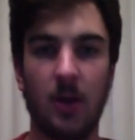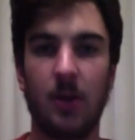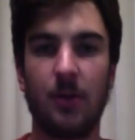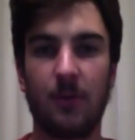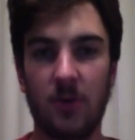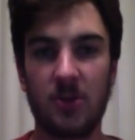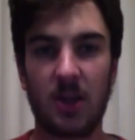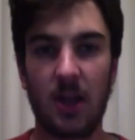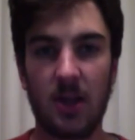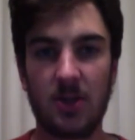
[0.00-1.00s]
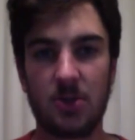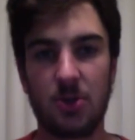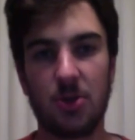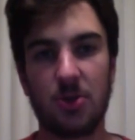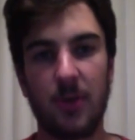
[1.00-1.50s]
Your first glass
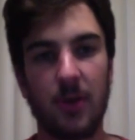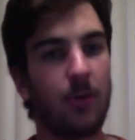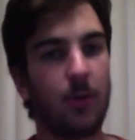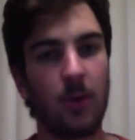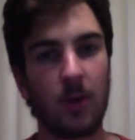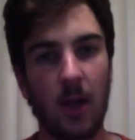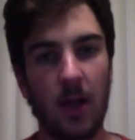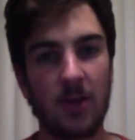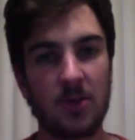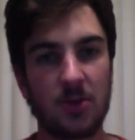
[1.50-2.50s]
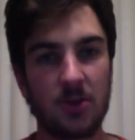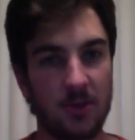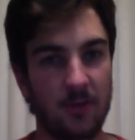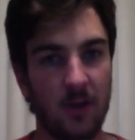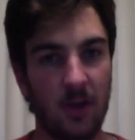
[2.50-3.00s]
should just be a normal glass just
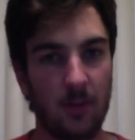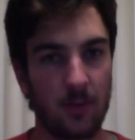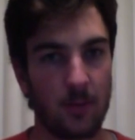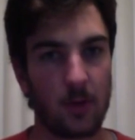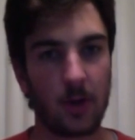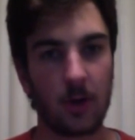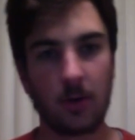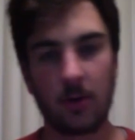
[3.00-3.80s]
to fill up with water.